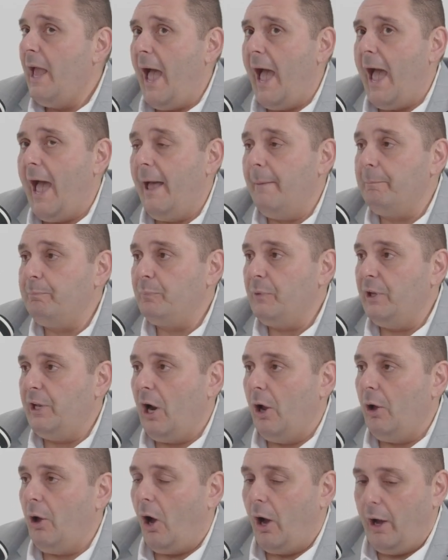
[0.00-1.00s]
And,
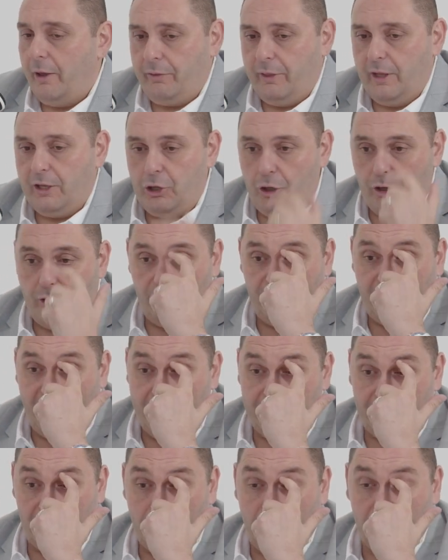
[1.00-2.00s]
I think you can
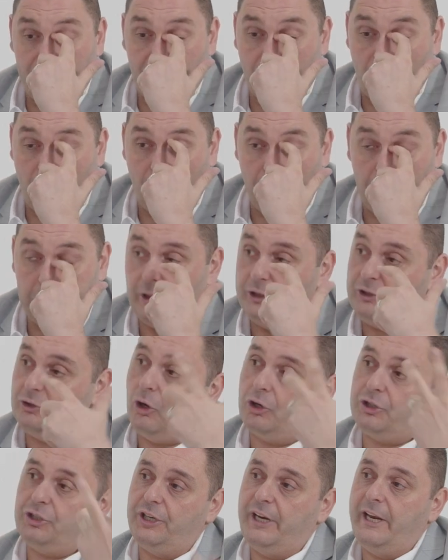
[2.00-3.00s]
take the most accomplished
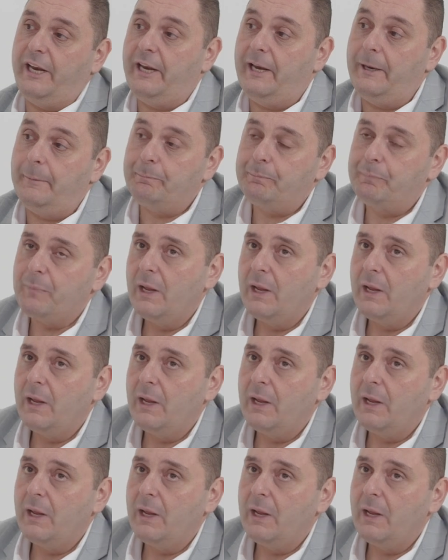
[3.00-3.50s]
auctioneer